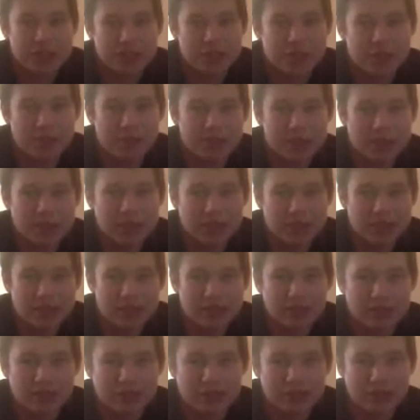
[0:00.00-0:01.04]
company,
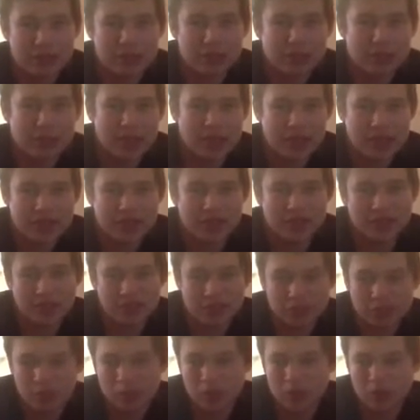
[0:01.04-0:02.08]
so it smashes on the
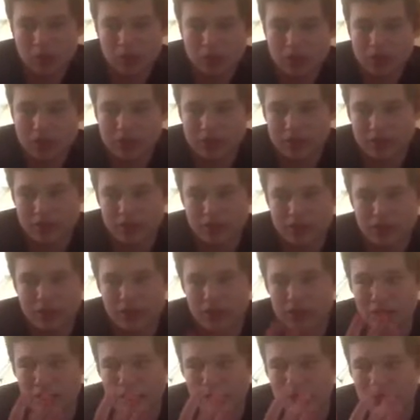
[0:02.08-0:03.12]
small ones,
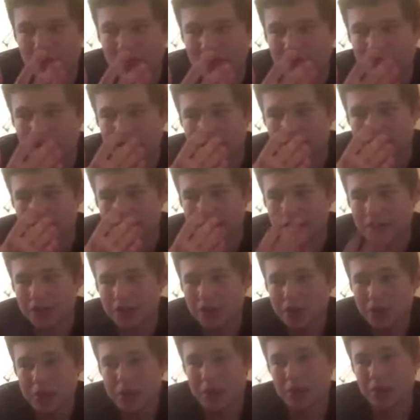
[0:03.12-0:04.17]
It can do
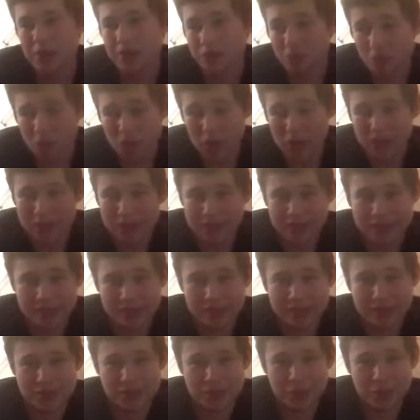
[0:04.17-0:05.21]
whatever it wants
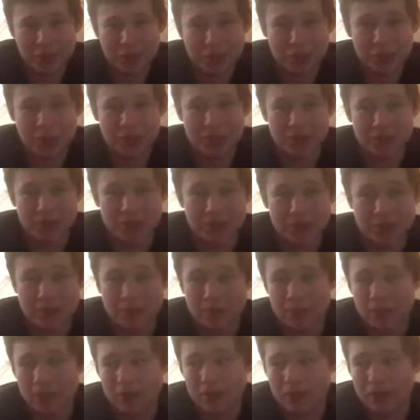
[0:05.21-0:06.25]
because, it's like a
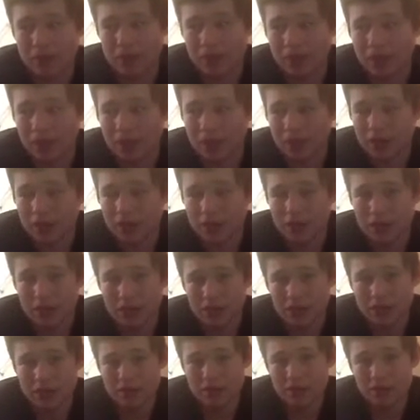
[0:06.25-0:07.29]
billionaire.
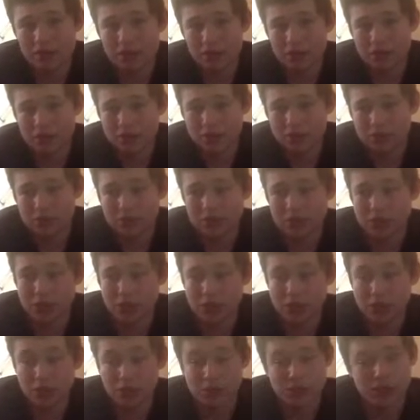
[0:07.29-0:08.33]
So,
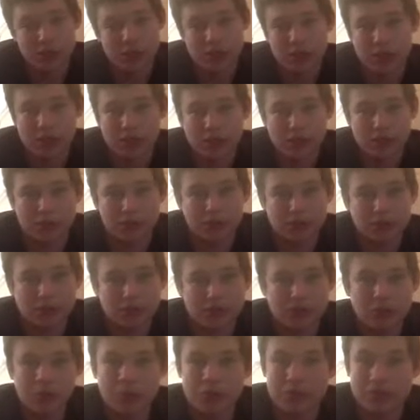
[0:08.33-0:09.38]
we'll just
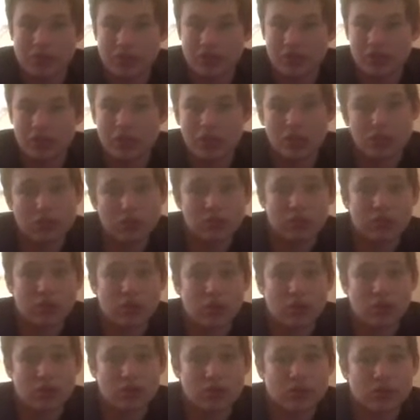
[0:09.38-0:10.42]
see what Disney does with Star
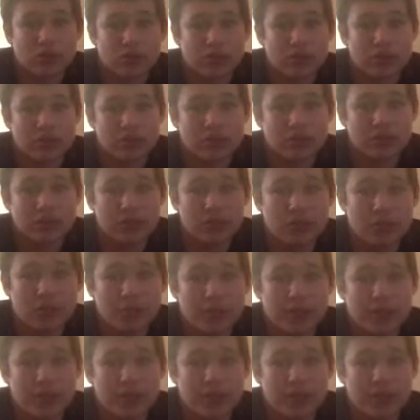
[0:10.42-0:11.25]
Wars. I honestly hope